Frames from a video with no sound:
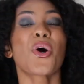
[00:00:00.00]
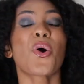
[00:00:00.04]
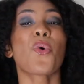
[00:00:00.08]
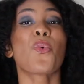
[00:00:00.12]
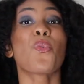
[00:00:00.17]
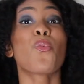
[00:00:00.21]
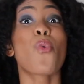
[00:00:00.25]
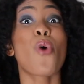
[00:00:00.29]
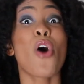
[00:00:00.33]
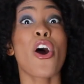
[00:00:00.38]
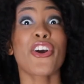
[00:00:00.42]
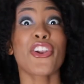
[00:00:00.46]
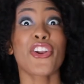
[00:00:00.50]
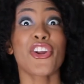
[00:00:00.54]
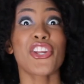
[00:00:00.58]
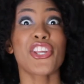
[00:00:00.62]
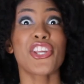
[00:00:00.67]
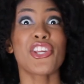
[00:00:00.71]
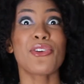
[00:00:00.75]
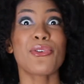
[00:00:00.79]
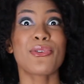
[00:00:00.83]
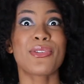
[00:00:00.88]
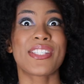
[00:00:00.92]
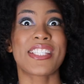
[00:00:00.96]
So what are
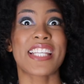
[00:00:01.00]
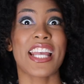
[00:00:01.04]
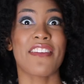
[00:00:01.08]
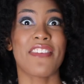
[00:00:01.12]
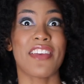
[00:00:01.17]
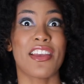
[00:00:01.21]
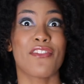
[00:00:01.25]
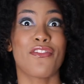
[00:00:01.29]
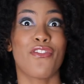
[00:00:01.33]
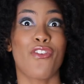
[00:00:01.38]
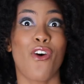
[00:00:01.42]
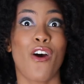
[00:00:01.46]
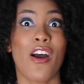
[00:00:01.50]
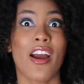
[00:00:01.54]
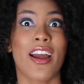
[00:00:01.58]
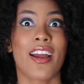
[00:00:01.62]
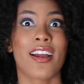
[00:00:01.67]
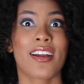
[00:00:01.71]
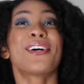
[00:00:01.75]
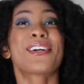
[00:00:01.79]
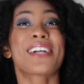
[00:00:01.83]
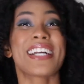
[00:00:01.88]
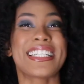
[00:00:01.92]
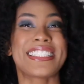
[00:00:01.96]
you saving for?
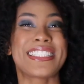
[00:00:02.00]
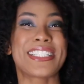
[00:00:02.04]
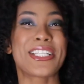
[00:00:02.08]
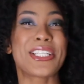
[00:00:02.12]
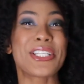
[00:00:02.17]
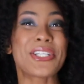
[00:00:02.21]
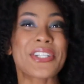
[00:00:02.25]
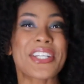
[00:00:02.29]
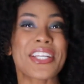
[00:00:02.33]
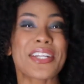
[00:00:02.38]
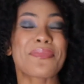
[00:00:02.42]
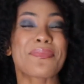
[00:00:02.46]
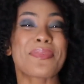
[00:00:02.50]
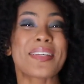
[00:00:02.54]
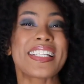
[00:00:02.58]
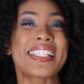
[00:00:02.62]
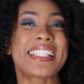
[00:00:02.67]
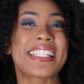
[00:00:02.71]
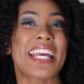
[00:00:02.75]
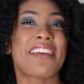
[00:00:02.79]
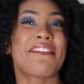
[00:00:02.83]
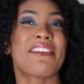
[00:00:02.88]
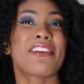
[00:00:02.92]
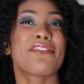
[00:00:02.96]
Okay, so you can be
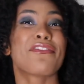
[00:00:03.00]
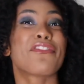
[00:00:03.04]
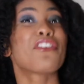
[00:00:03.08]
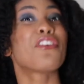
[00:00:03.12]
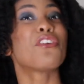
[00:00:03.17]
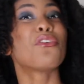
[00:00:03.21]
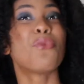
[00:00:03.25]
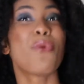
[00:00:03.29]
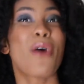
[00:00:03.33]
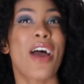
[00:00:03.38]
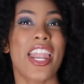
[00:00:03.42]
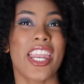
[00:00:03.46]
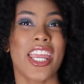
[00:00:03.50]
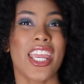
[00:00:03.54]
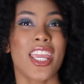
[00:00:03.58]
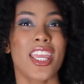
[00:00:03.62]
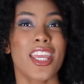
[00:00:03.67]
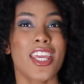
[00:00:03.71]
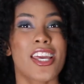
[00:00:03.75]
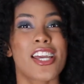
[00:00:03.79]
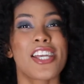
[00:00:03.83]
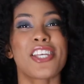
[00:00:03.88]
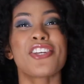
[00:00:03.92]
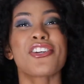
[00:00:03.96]
saving for a
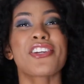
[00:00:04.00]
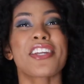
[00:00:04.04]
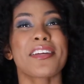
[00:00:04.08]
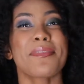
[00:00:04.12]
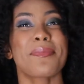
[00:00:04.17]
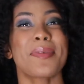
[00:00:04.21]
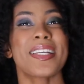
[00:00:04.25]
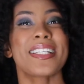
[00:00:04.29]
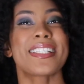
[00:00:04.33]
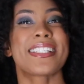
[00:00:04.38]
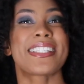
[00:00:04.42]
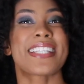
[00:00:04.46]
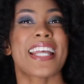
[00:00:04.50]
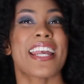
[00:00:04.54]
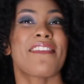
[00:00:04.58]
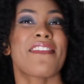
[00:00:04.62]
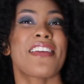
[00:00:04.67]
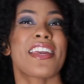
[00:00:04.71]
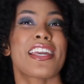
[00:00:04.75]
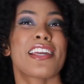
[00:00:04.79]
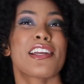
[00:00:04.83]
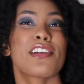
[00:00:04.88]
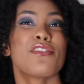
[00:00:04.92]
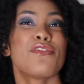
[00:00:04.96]
wedding, you can be
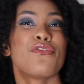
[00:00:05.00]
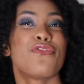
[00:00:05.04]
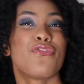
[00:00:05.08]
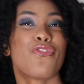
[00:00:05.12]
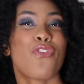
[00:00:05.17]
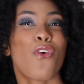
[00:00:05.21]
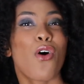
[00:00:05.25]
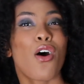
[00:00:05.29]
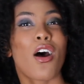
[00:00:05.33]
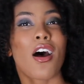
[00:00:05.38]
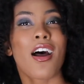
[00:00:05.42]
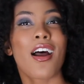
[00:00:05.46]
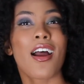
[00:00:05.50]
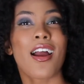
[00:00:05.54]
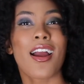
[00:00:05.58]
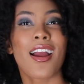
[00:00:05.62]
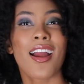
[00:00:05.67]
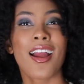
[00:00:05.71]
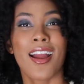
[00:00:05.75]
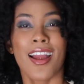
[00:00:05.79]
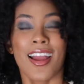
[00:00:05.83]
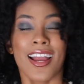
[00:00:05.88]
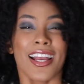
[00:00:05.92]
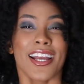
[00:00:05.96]
saving
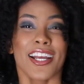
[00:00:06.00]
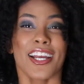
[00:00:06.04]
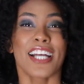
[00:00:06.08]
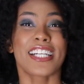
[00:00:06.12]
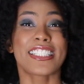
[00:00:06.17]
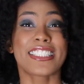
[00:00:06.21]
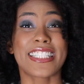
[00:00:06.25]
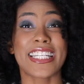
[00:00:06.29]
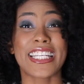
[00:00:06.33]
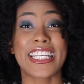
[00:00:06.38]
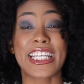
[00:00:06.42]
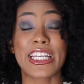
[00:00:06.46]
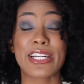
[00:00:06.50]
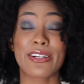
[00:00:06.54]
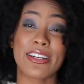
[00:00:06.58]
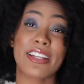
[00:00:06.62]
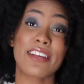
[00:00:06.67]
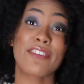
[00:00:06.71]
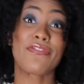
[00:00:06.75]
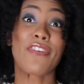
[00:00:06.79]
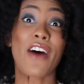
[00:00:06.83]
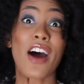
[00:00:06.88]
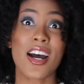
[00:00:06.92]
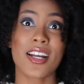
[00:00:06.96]
for a
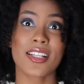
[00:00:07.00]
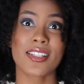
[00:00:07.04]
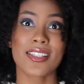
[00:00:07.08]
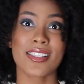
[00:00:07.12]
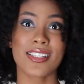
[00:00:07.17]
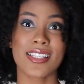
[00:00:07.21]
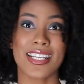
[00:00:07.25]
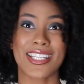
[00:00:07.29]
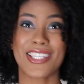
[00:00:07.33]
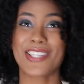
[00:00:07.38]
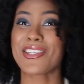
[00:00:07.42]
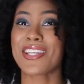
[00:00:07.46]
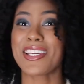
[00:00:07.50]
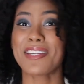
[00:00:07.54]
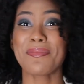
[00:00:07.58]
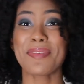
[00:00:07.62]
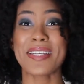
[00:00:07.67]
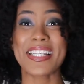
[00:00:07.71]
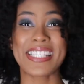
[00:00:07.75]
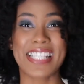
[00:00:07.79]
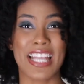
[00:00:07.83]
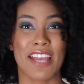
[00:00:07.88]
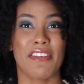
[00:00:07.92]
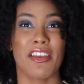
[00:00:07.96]
security funds, you can
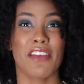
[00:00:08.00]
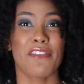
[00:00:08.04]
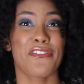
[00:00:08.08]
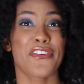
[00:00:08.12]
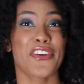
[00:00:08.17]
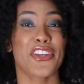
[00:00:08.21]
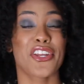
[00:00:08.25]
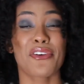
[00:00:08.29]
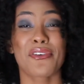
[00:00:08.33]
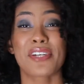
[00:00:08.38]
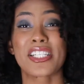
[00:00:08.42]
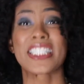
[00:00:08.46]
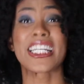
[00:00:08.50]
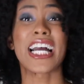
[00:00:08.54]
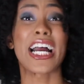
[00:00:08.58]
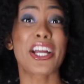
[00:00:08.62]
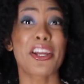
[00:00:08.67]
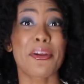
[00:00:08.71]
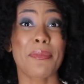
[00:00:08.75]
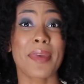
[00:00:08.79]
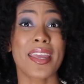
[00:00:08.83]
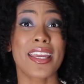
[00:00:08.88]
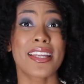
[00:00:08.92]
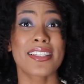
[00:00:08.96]
be saving for your
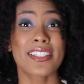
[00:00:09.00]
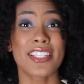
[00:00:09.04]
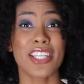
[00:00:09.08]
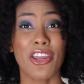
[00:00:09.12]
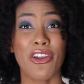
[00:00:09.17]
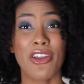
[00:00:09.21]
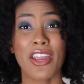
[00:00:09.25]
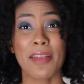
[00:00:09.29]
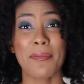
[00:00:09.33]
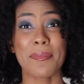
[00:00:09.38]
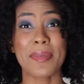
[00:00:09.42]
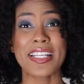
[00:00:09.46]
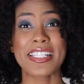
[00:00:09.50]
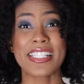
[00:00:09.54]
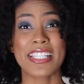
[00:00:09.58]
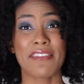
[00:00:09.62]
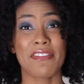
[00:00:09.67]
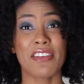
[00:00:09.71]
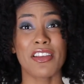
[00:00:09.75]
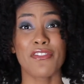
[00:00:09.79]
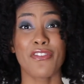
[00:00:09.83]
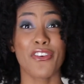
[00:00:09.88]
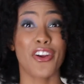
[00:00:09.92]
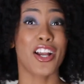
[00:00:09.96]
retirement, you can be
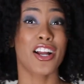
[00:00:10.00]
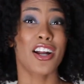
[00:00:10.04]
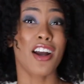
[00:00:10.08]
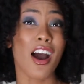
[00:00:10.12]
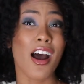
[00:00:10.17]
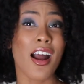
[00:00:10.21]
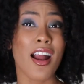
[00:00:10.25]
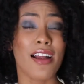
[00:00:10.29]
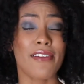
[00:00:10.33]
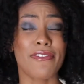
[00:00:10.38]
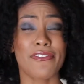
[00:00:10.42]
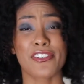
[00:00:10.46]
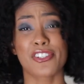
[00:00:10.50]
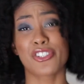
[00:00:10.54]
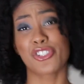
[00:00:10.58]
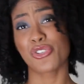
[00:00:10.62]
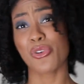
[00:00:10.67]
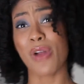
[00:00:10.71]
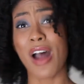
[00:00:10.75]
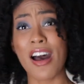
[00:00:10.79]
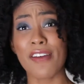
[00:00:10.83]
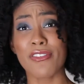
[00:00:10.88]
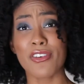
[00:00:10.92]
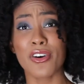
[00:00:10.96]
saving for a car, for
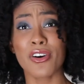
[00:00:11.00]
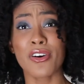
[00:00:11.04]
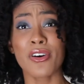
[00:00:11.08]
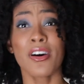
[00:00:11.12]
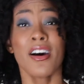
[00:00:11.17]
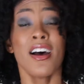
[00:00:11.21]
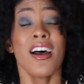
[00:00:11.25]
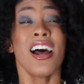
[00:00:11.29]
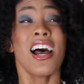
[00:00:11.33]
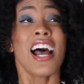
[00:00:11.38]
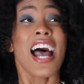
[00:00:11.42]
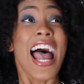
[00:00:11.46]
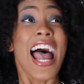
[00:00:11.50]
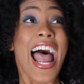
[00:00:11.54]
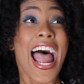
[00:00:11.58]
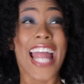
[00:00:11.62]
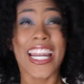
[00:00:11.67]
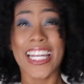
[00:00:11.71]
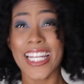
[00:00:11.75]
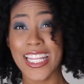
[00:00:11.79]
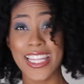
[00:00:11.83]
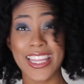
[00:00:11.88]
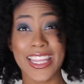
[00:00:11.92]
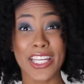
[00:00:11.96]
travel,
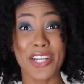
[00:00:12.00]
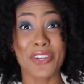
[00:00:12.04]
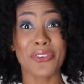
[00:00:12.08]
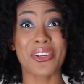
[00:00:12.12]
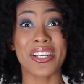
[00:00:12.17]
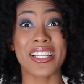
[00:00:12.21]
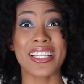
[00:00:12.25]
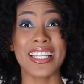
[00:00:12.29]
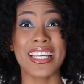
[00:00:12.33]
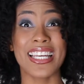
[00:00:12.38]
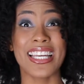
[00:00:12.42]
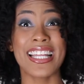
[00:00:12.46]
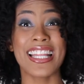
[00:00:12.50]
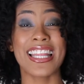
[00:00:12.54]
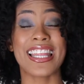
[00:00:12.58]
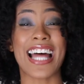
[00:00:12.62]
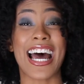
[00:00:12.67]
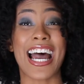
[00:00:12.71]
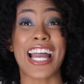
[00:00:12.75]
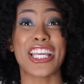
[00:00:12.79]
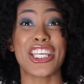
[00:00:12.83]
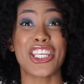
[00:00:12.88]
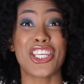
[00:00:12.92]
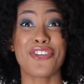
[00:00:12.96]
anything really
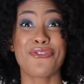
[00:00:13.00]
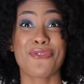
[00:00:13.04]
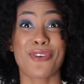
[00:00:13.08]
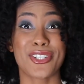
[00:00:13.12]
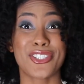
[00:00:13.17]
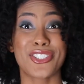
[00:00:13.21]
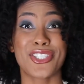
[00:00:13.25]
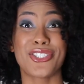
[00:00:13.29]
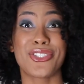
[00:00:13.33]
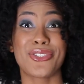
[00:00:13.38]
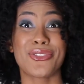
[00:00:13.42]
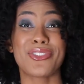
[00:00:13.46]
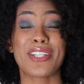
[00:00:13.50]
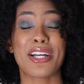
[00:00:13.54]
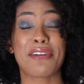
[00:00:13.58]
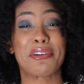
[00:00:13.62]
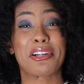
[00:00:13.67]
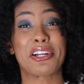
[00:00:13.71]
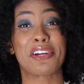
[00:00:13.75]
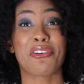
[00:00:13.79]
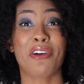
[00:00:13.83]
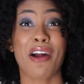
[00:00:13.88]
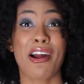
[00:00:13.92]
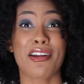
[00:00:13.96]
that you want to do that
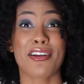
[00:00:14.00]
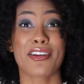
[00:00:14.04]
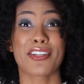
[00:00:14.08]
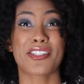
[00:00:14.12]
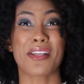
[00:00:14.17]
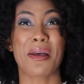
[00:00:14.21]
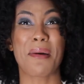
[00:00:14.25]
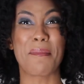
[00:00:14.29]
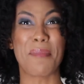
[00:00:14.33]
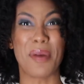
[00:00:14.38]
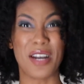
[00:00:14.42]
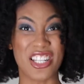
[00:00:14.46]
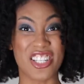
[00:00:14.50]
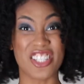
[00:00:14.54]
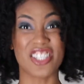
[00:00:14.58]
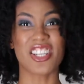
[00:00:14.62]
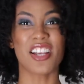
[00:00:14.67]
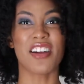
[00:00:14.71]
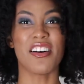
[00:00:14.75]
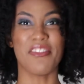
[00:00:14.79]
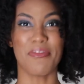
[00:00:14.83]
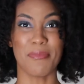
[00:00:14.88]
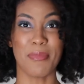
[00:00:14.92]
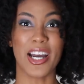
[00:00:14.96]
requires a bunch
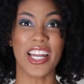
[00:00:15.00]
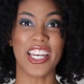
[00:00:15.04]
of